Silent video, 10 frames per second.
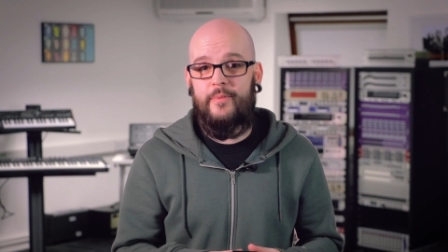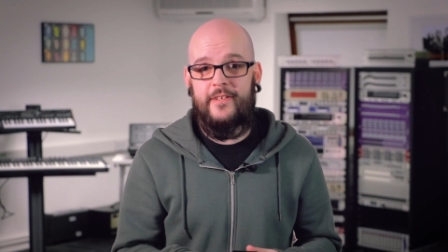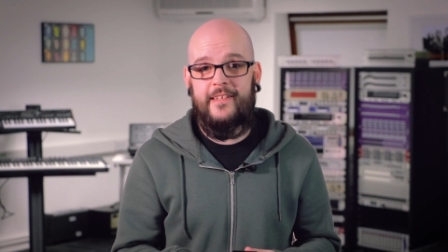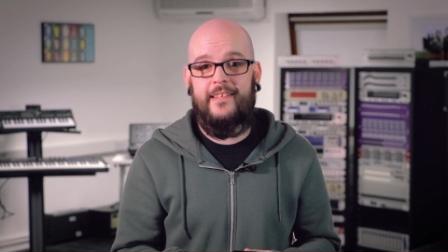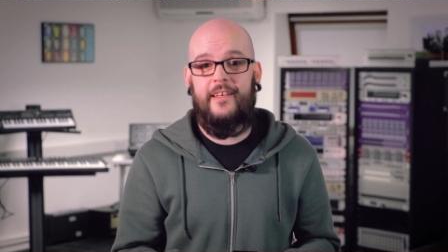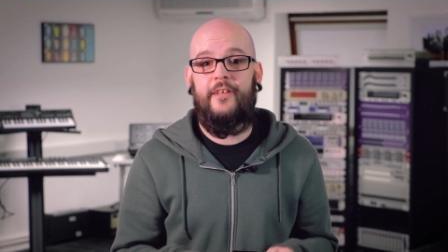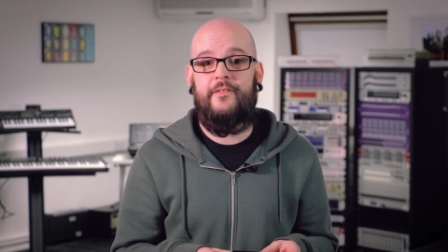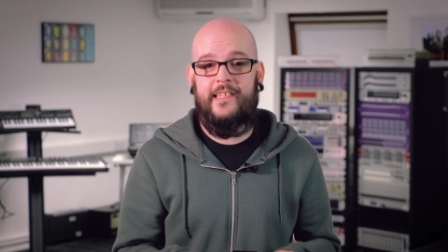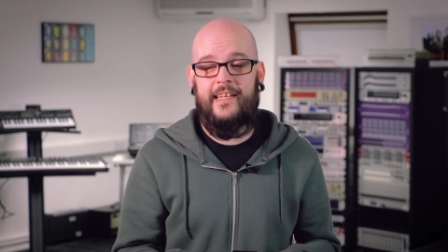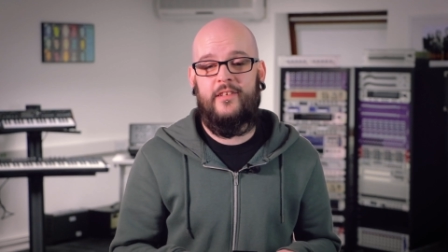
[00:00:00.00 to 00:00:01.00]
buses that you've
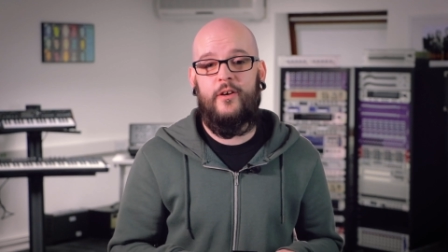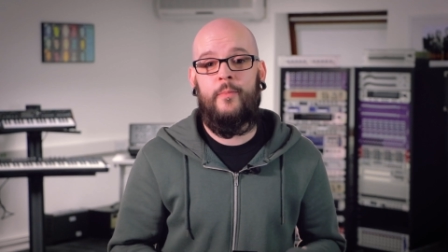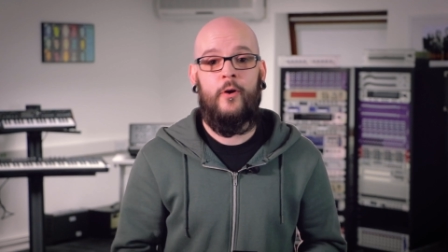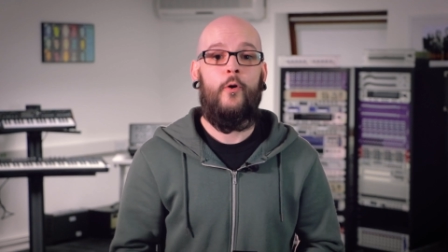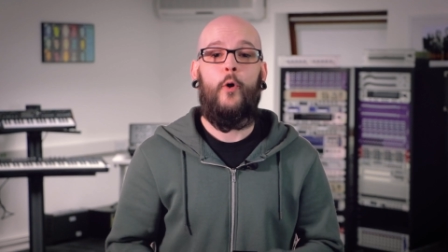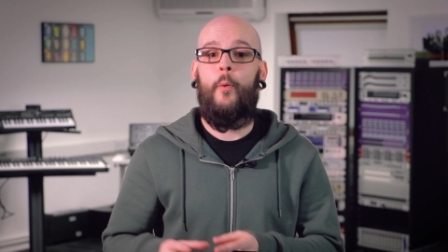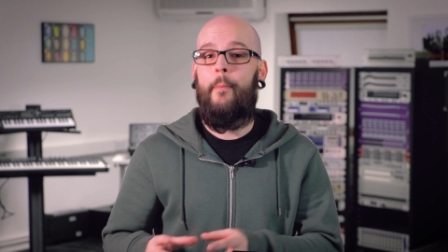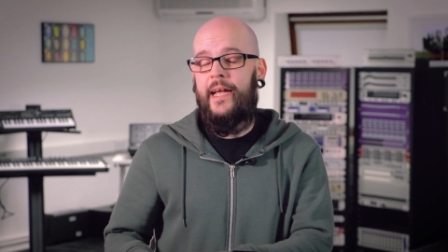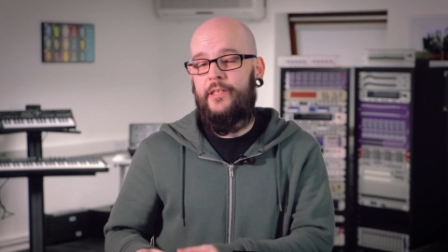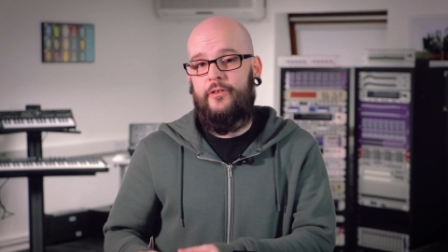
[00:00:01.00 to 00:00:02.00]
set up or
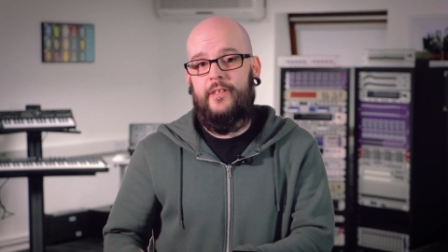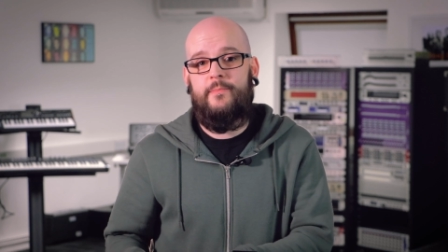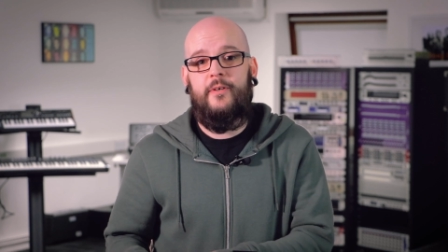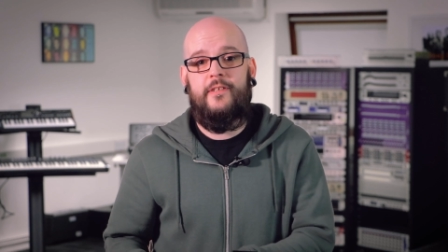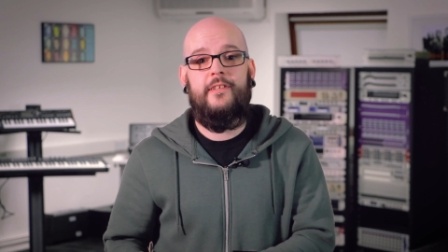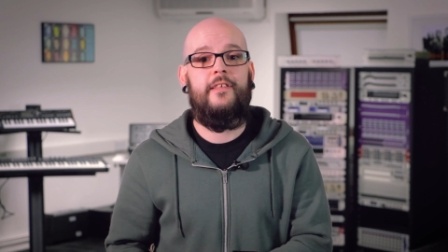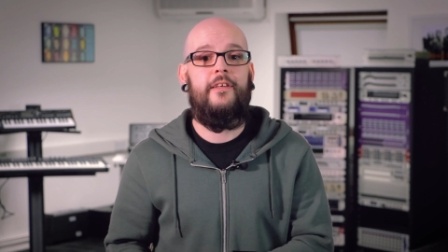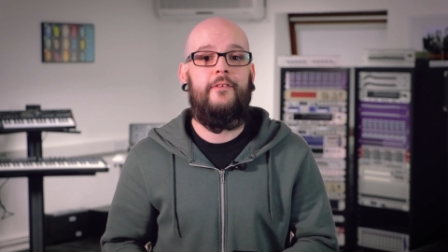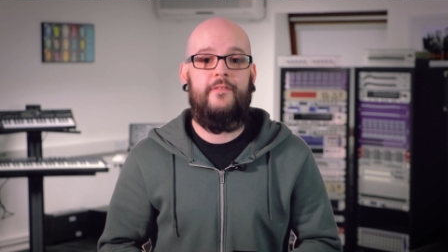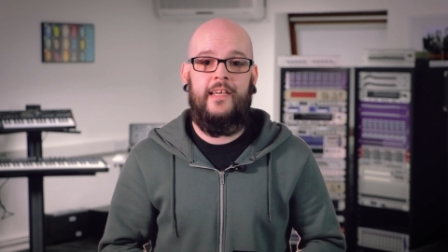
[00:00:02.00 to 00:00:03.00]
matrix buses that
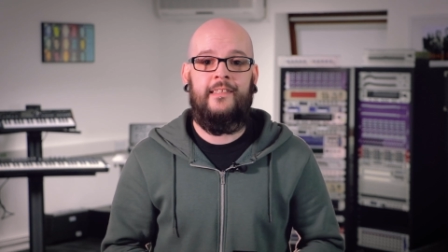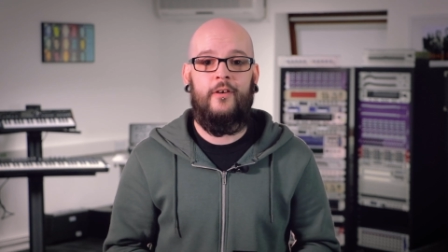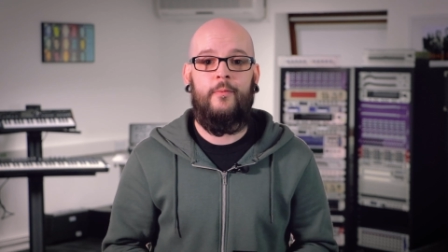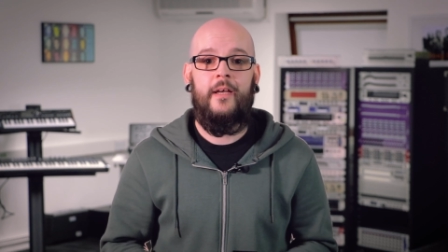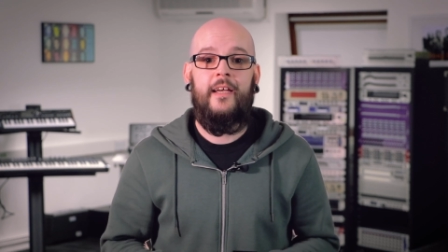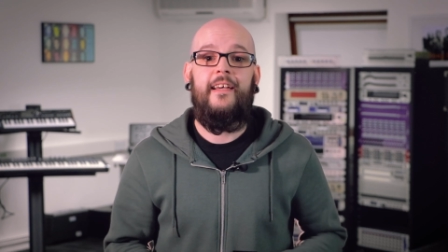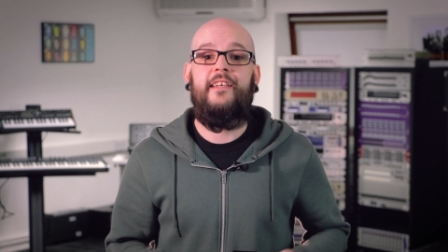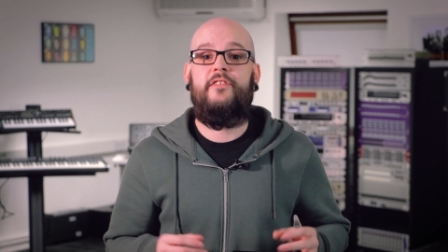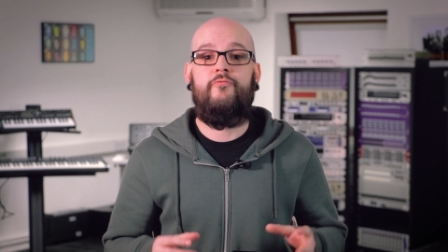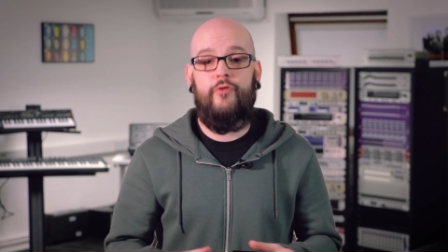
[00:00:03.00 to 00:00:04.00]
you've set up
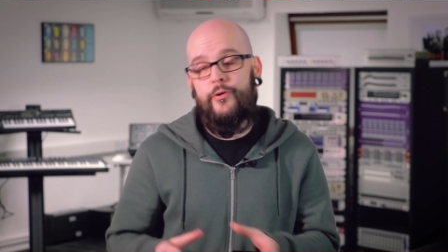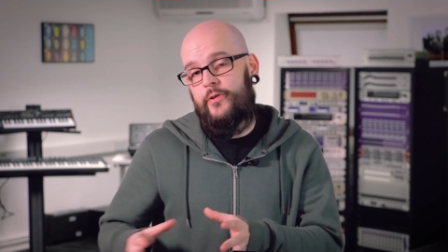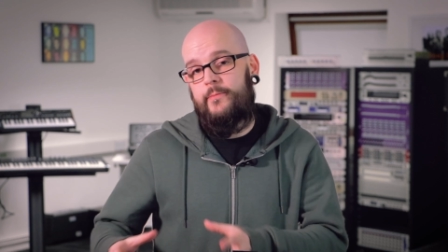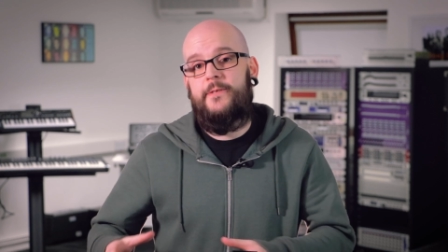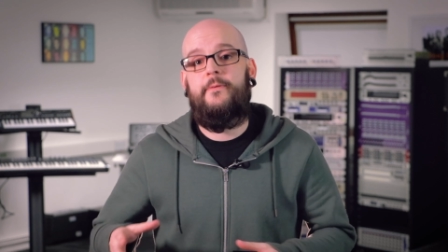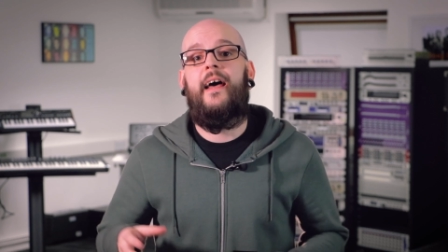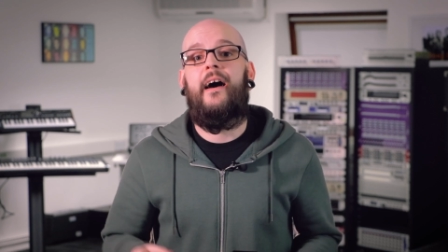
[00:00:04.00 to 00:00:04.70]
is to route them to an